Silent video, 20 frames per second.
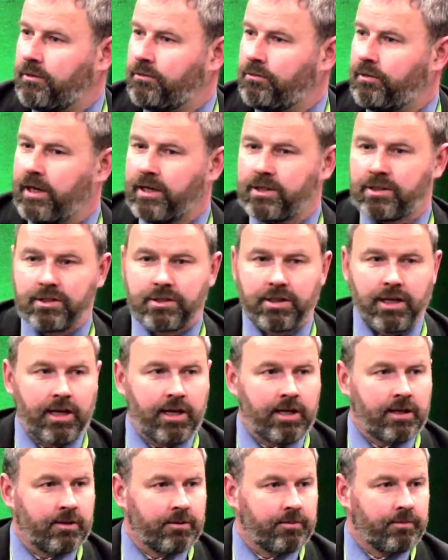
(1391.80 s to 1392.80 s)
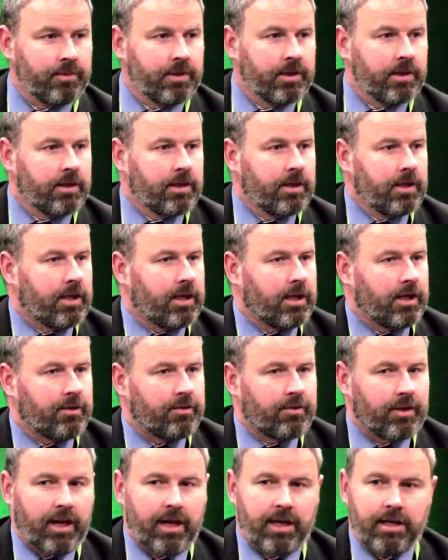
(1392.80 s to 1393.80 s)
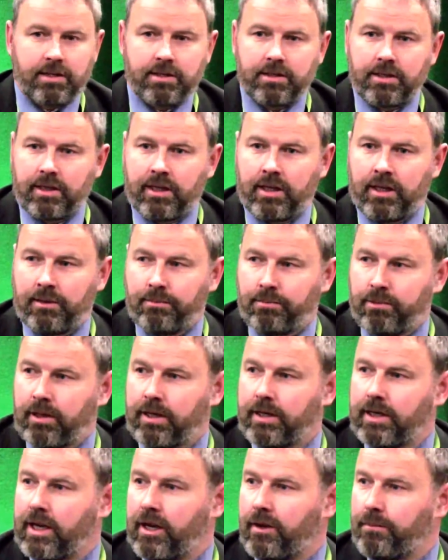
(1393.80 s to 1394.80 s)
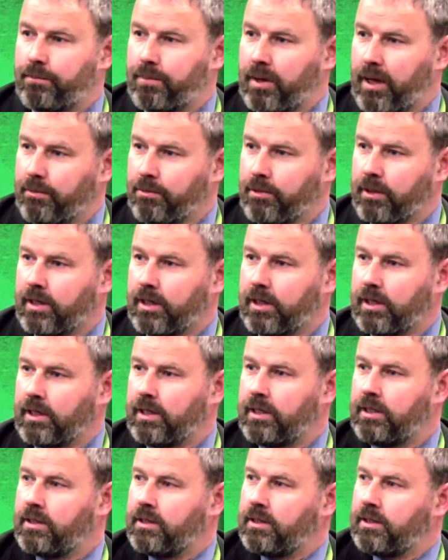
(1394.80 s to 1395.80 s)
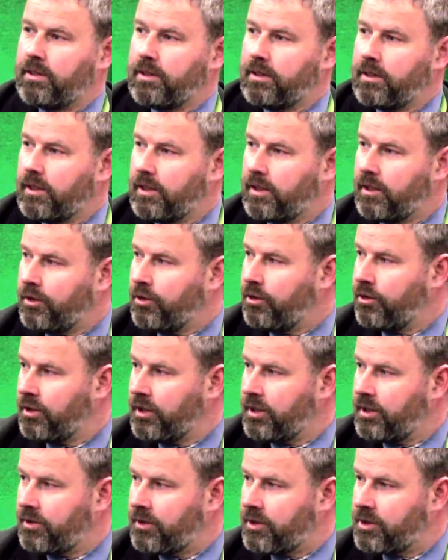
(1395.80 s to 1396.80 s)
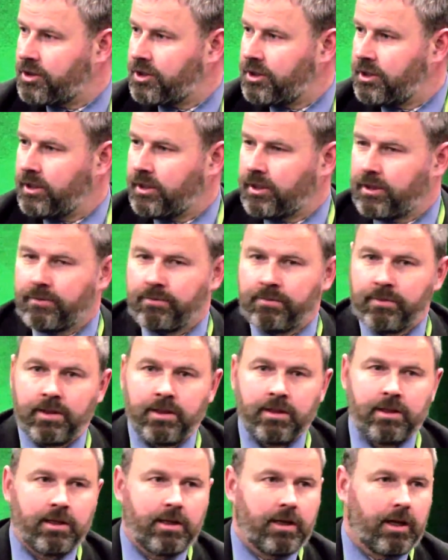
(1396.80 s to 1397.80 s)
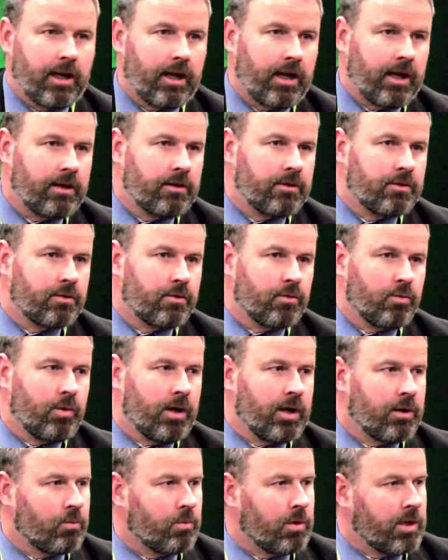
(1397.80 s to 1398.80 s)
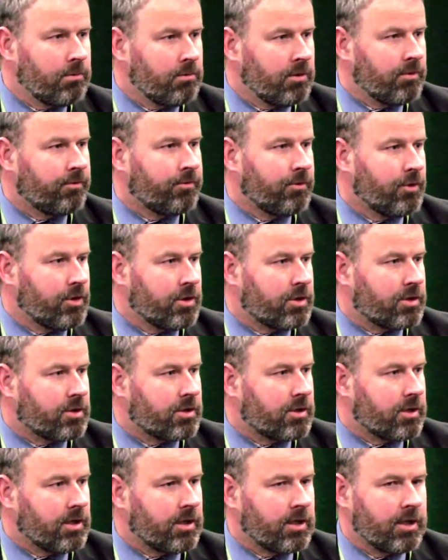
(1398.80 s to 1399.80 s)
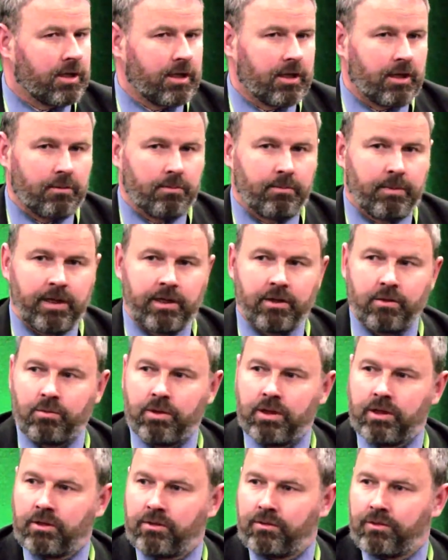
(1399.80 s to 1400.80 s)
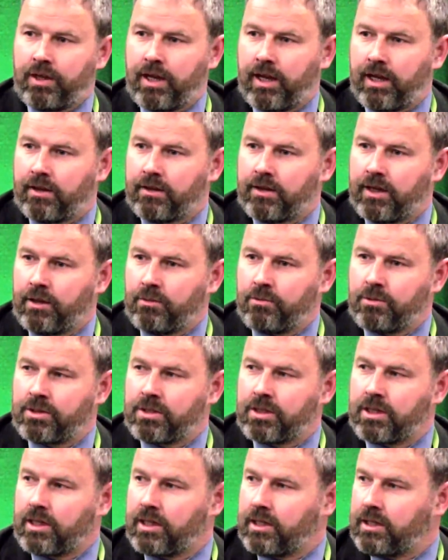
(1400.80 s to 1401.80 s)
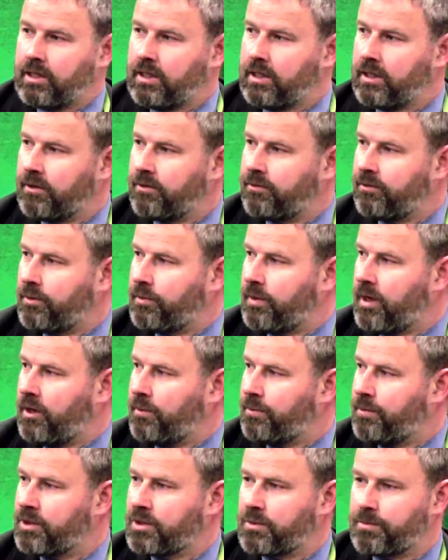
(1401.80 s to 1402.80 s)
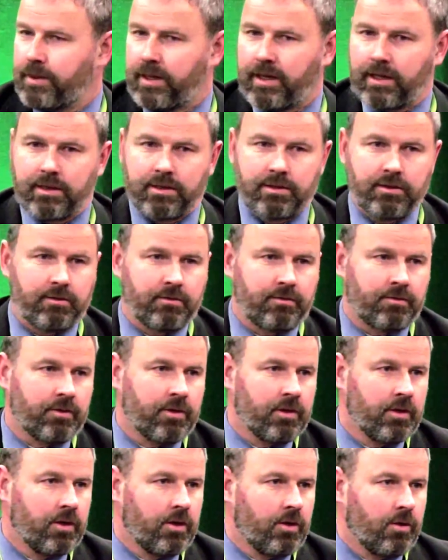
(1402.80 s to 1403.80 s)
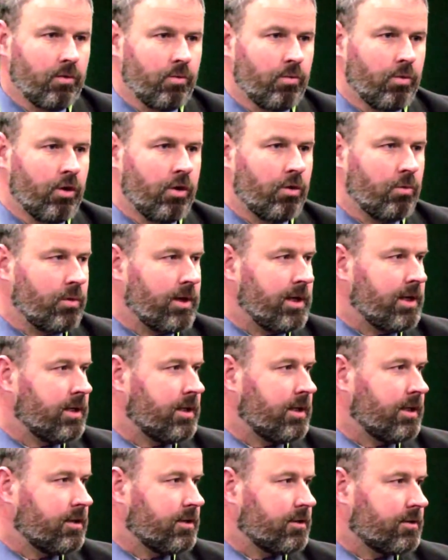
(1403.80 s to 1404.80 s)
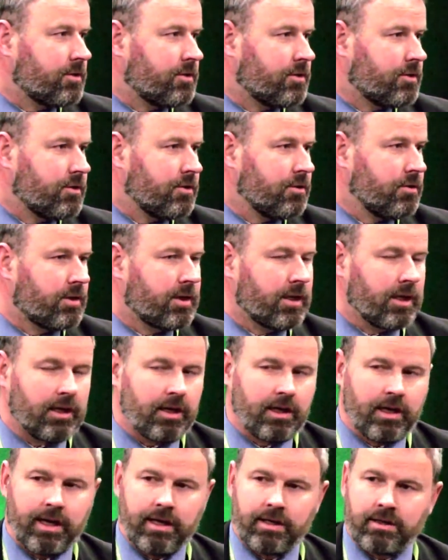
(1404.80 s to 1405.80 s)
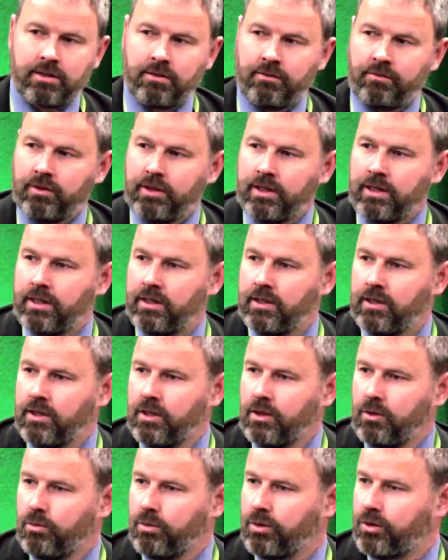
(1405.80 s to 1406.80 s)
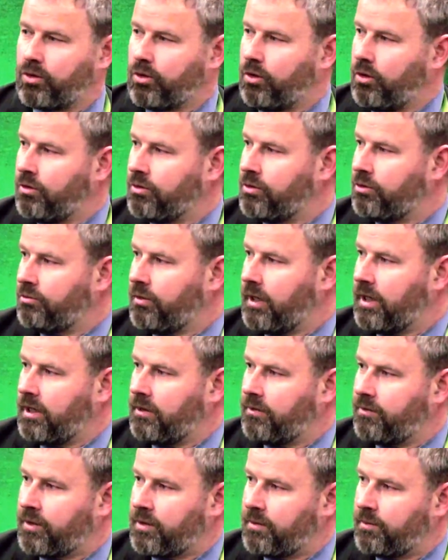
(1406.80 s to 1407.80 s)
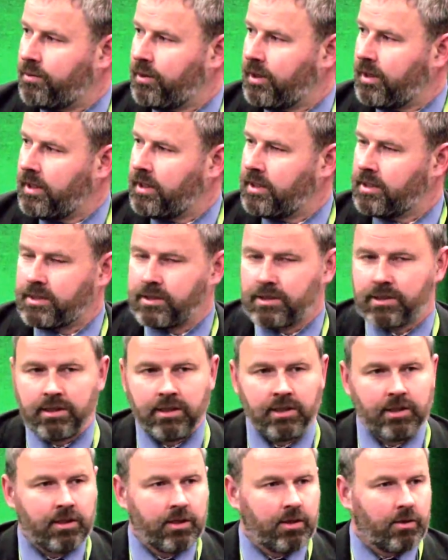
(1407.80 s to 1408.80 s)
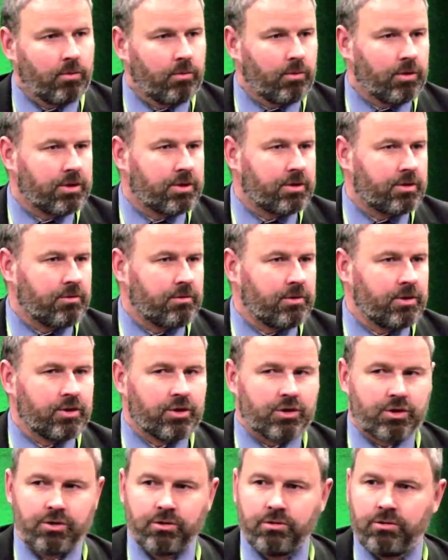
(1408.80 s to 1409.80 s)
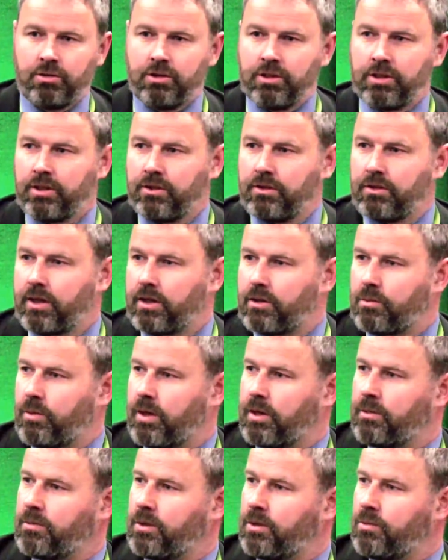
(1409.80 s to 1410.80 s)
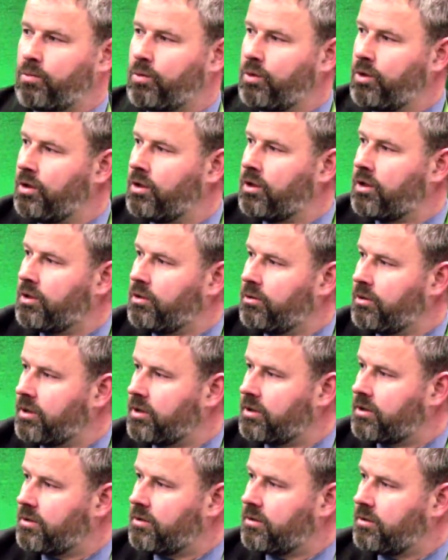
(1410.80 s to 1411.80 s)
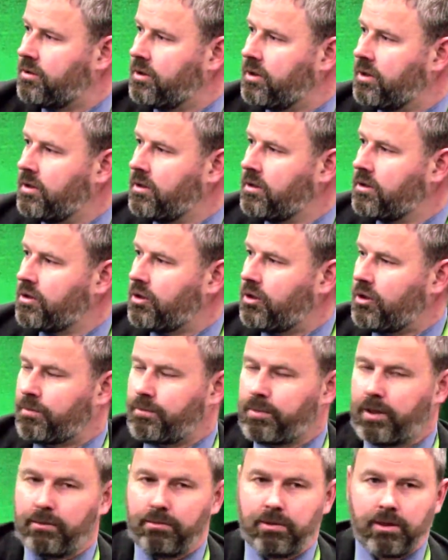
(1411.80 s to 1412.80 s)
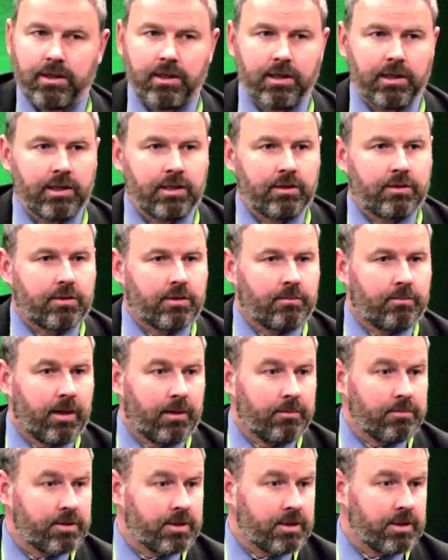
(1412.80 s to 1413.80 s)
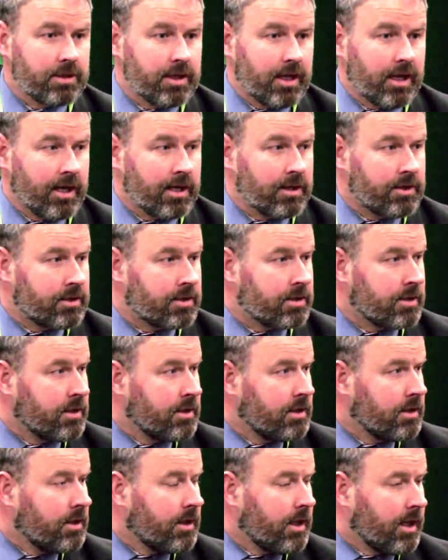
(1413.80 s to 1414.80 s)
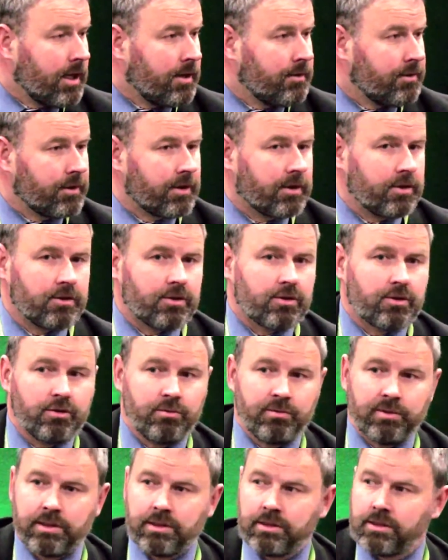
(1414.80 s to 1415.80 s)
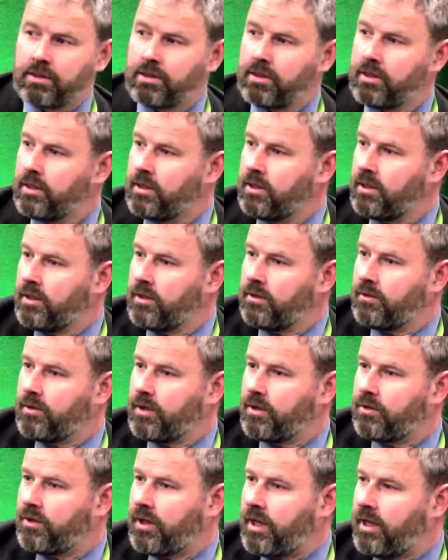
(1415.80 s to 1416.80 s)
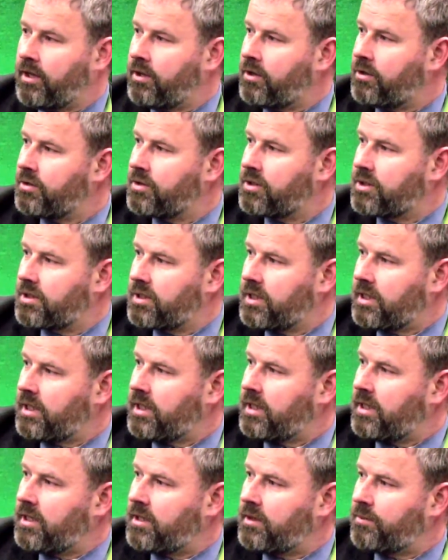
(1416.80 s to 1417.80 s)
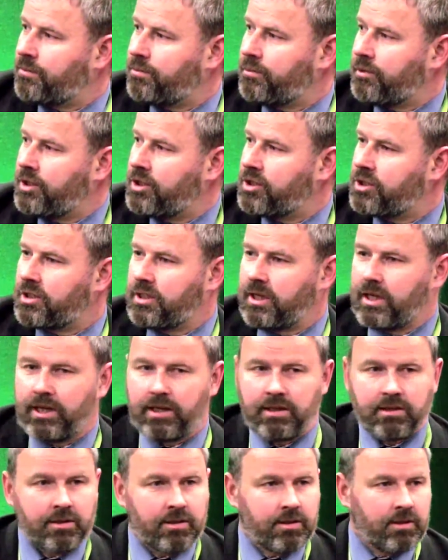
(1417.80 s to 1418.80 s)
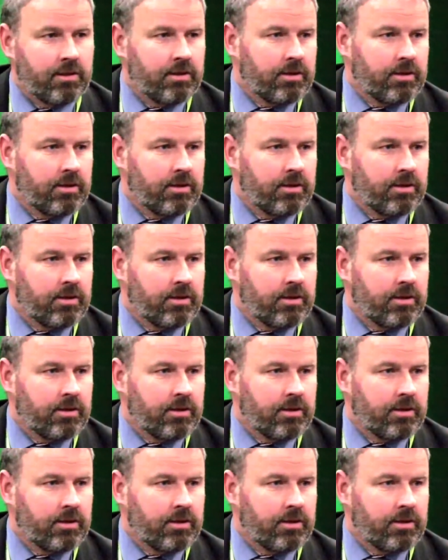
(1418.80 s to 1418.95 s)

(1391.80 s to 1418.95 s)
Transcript: raise its head. That played out publicly earlier this year. And when we were first made aware of that, that was clear from our perspective what we needed to do collectively with all the relevant players was to ensure that when we were going to talk publicly to mums and dads and the consumers, that they could see and appreciate